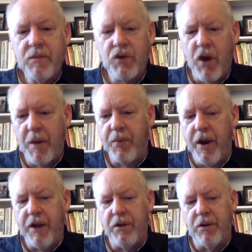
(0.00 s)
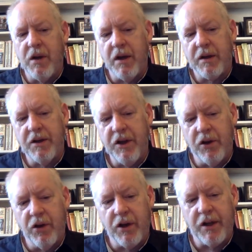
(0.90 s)
So I pray you'll continue to
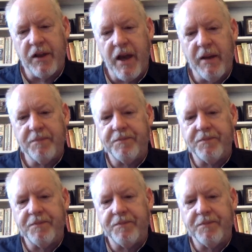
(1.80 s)
look at that.